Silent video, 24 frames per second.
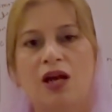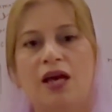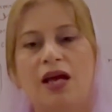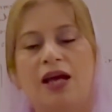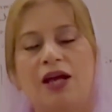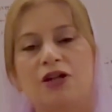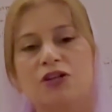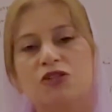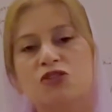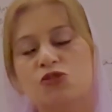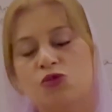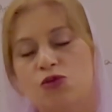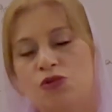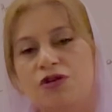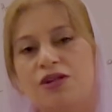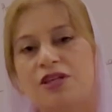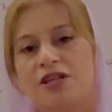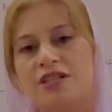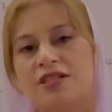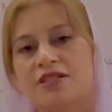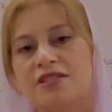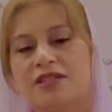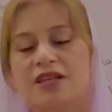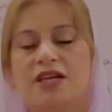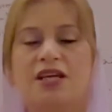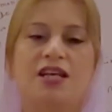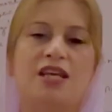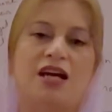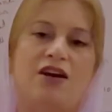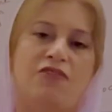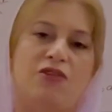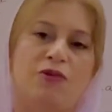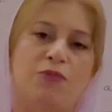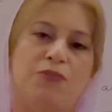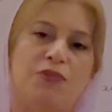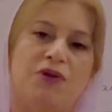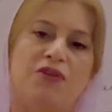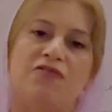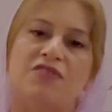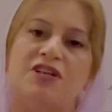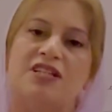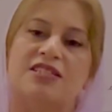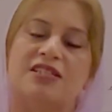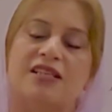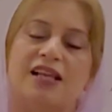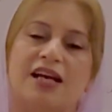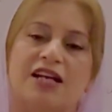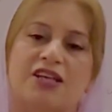And students, in our
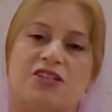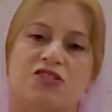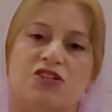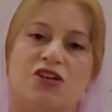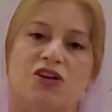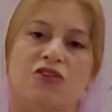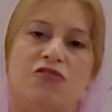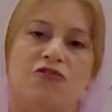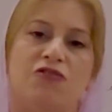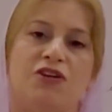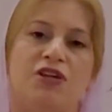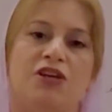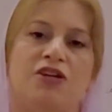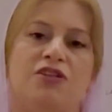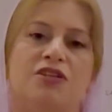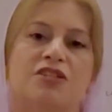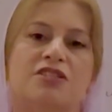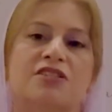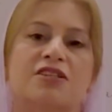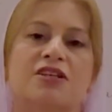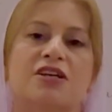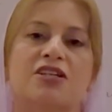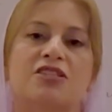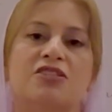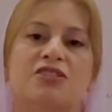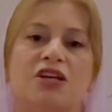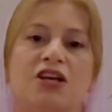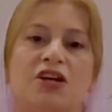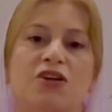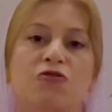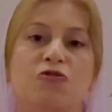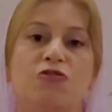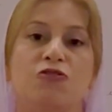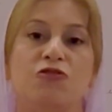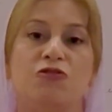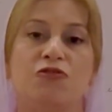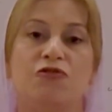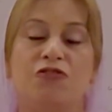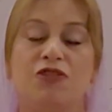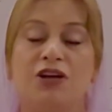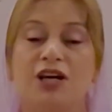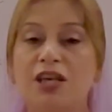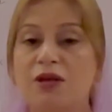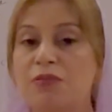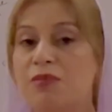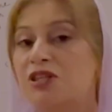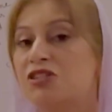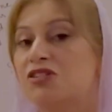previous lecture, we discussed in
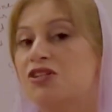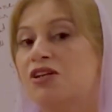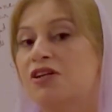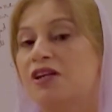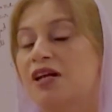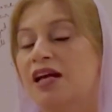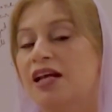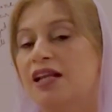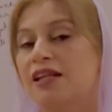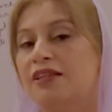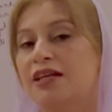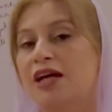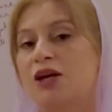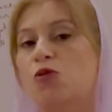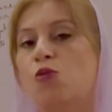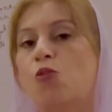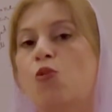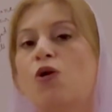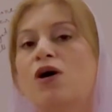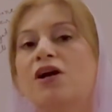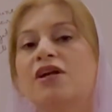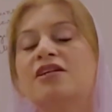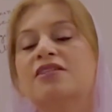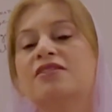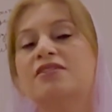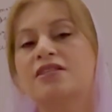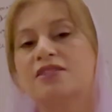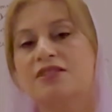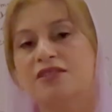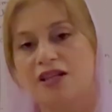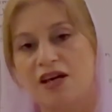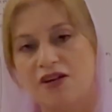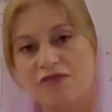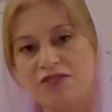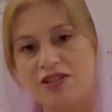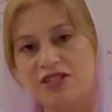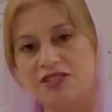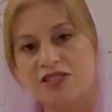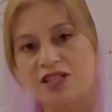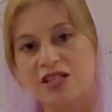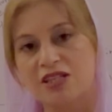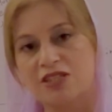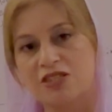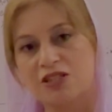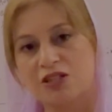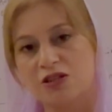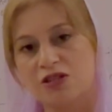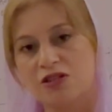very much detail that what is this nervous
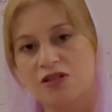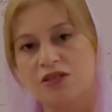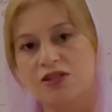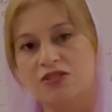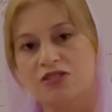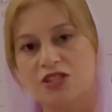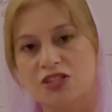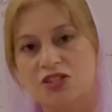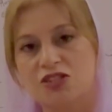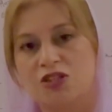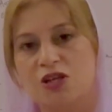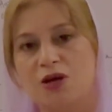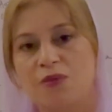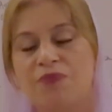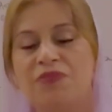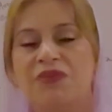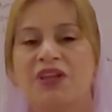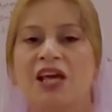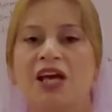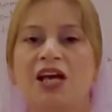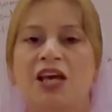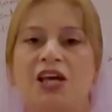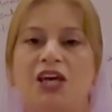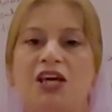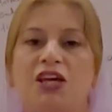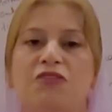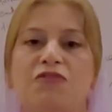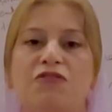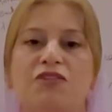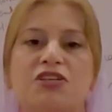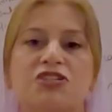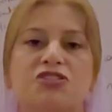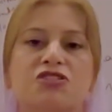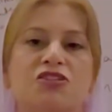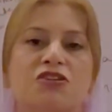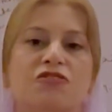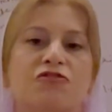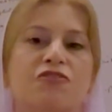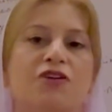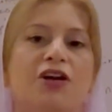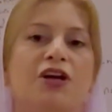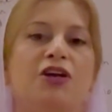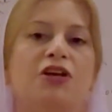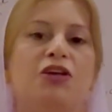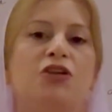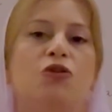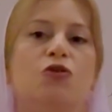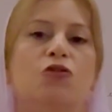system in which
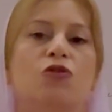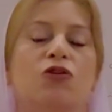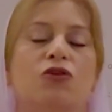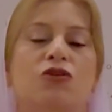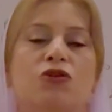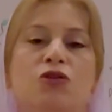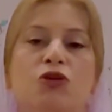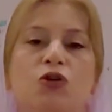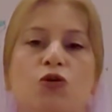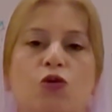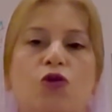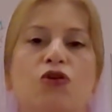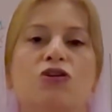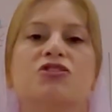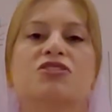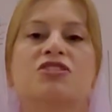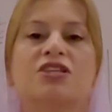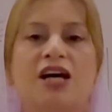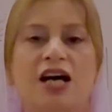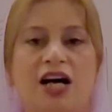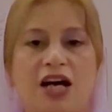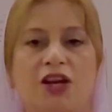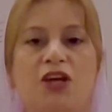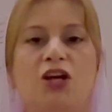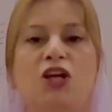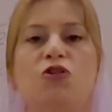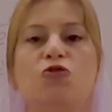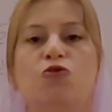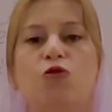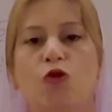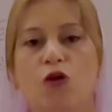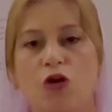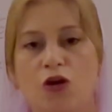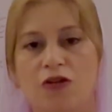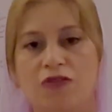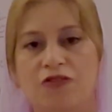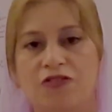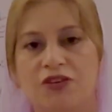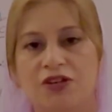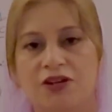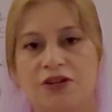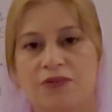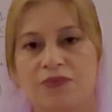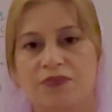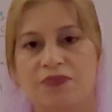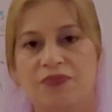different neurons are involved.